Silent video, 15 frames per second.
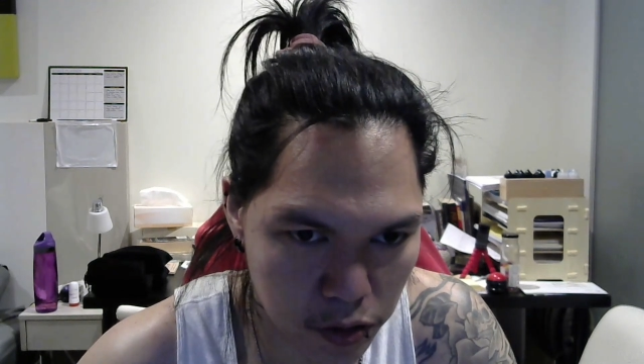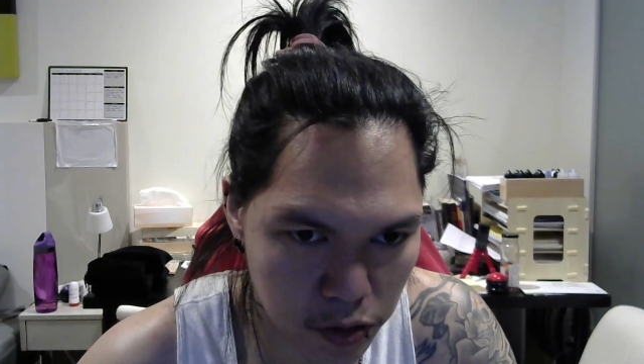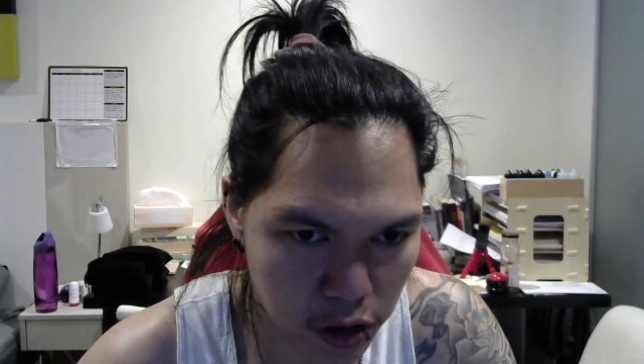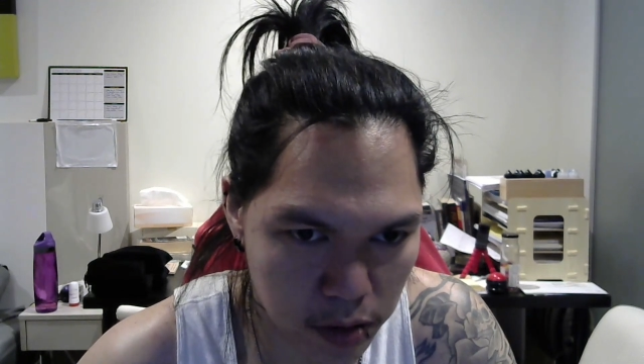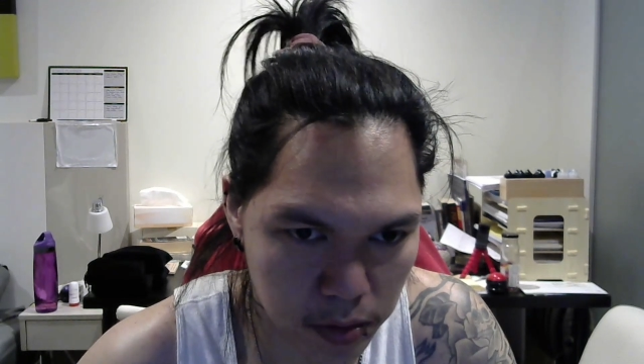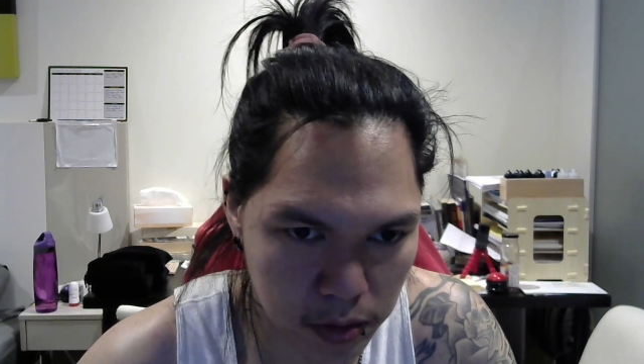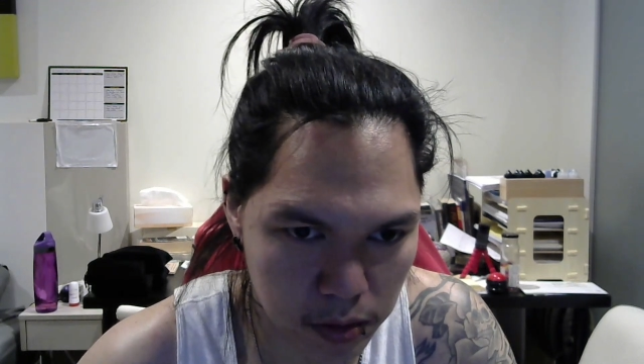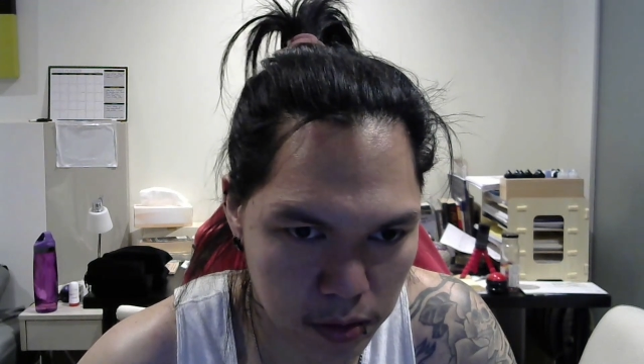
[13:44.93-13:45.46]

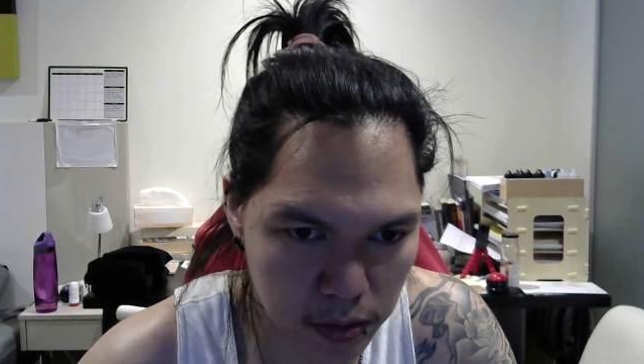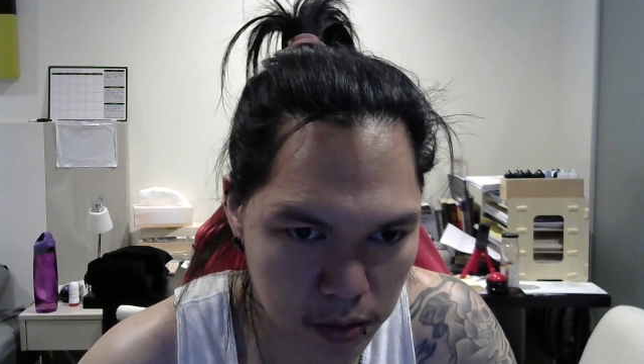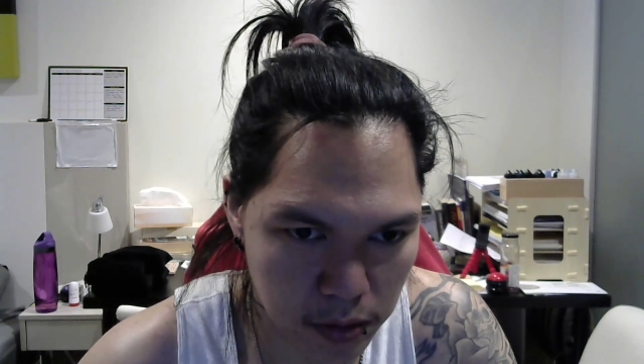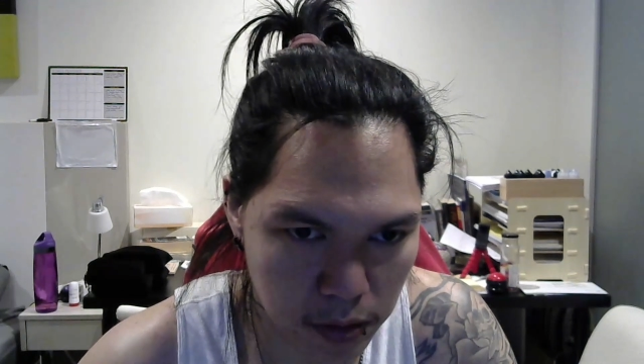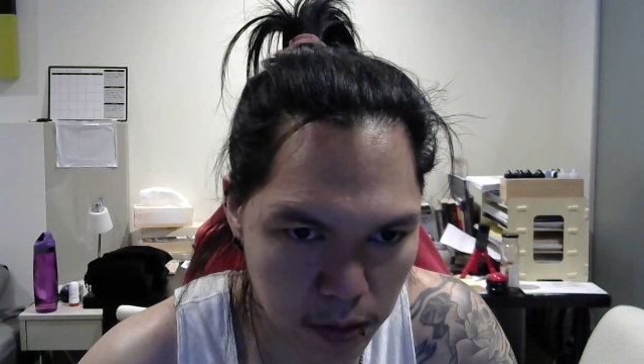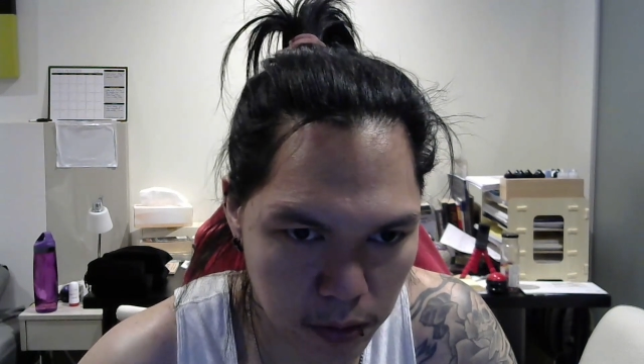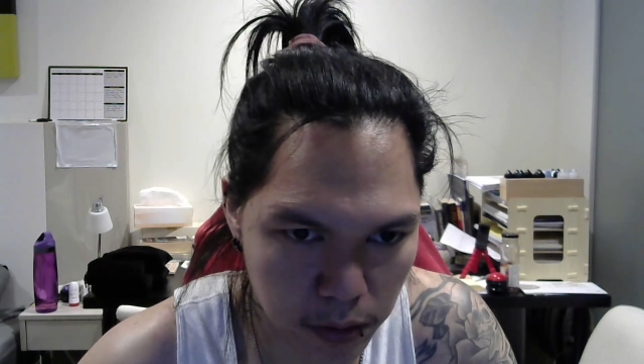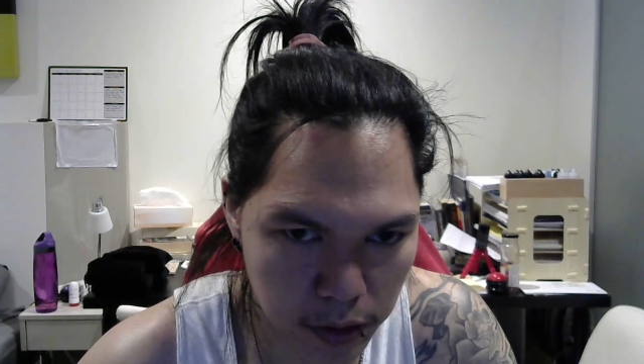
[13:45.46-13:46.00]
trouble
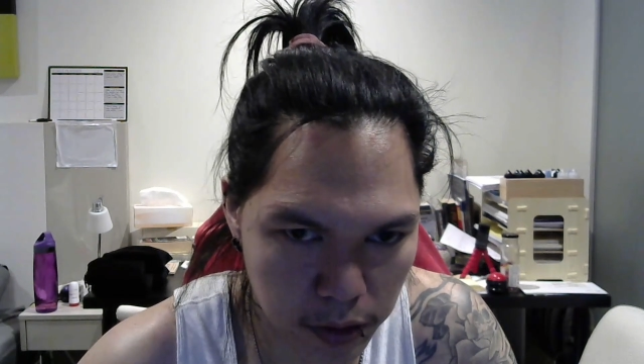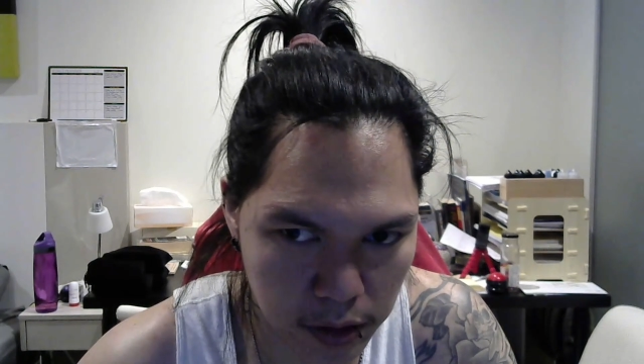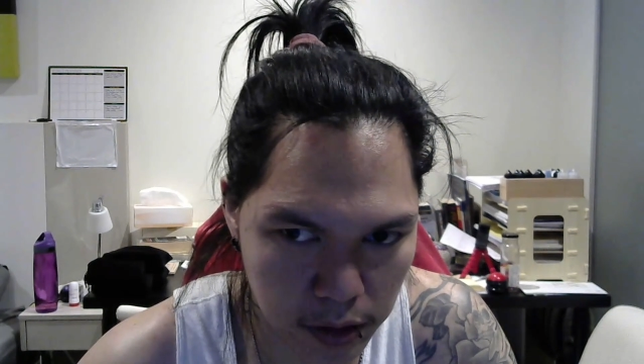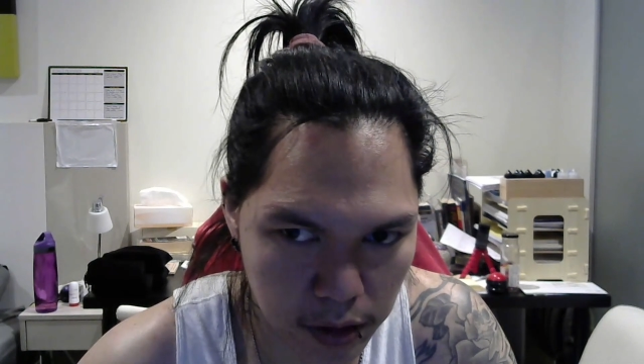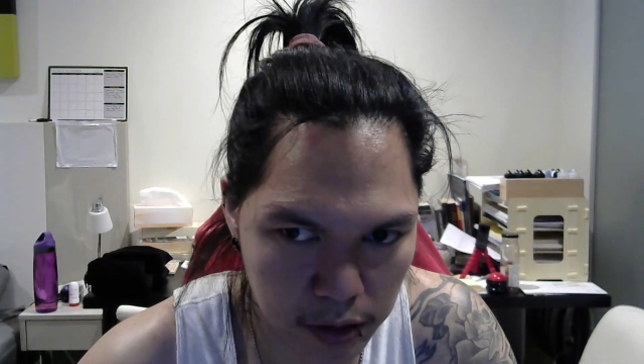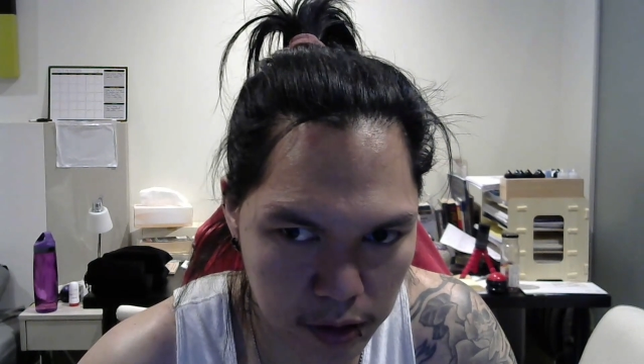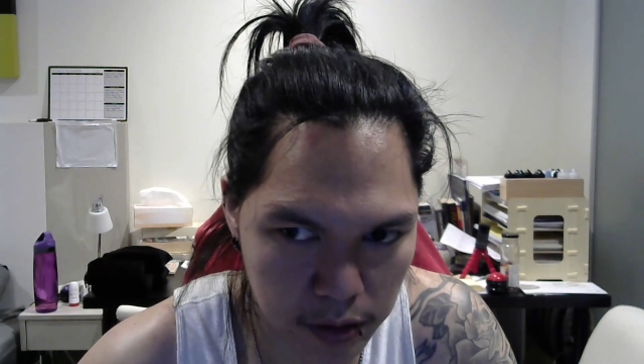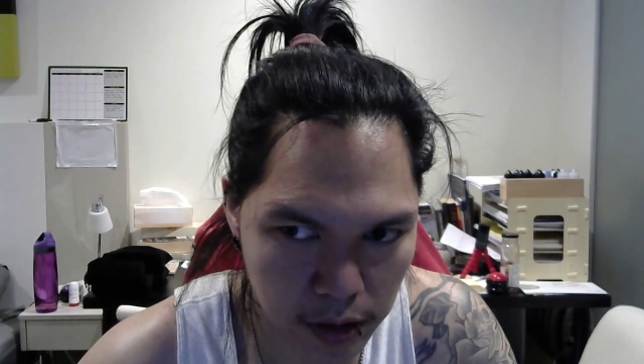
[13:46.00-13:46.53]
with you
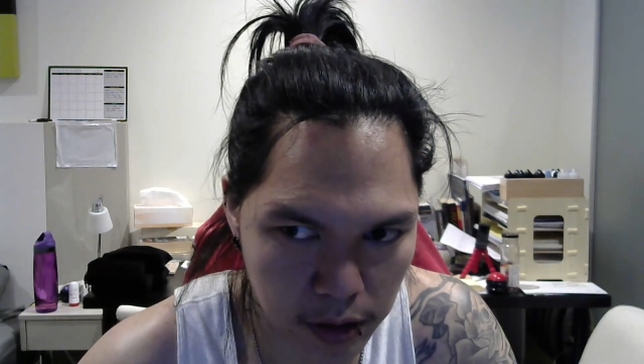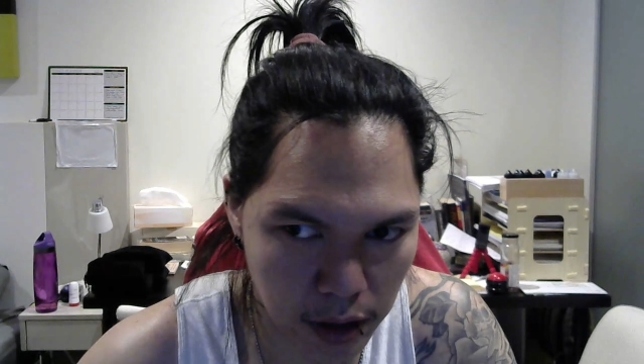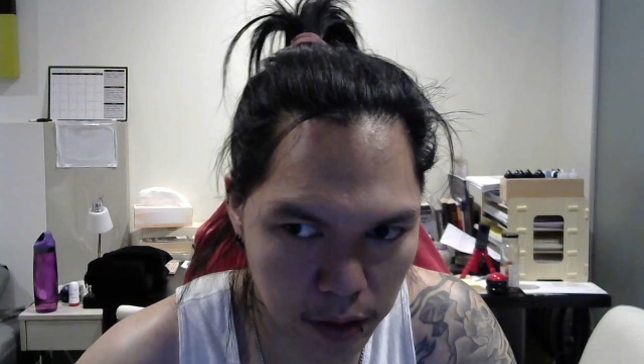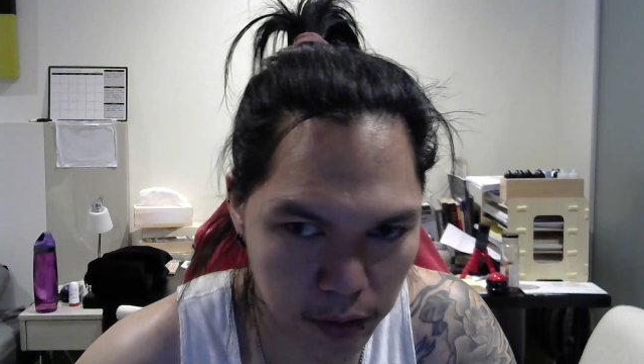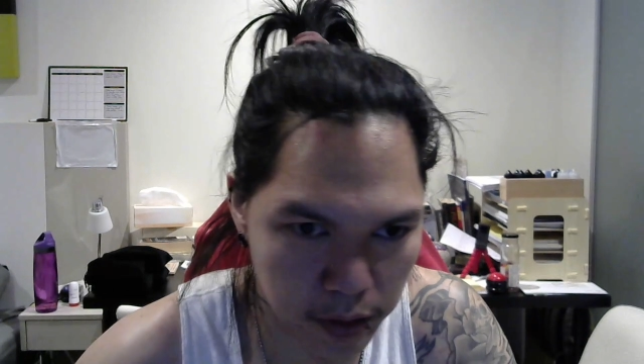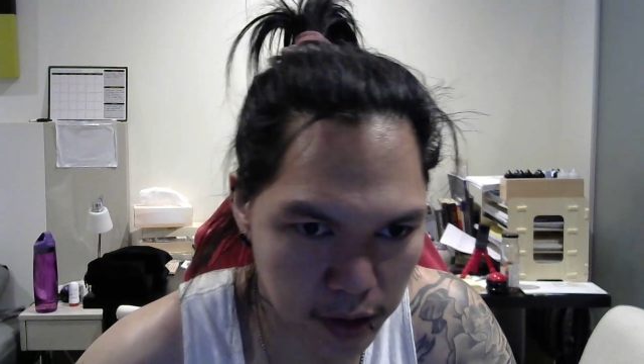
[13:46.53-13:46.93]
guys, alright? Like,